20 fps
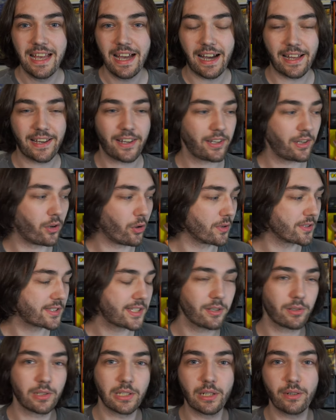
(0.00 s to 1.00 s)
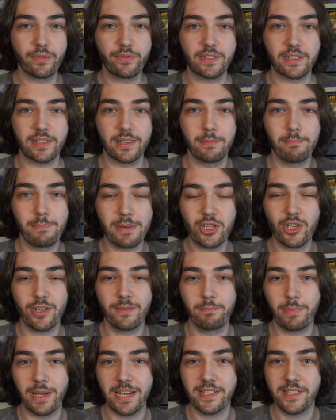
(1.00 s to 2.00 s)
And I also loved the
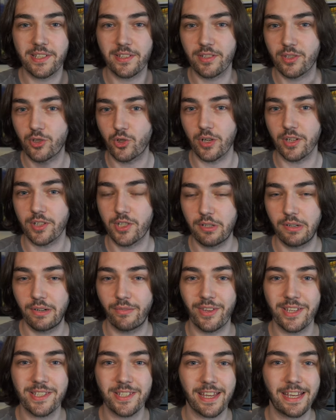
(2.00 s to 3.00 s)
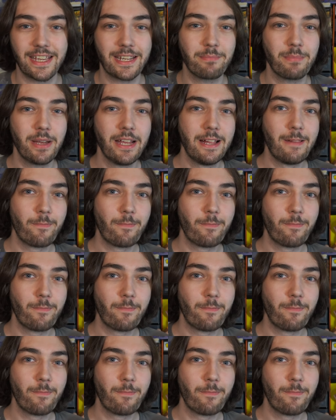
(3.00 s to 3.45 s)
mission-based structure of this game.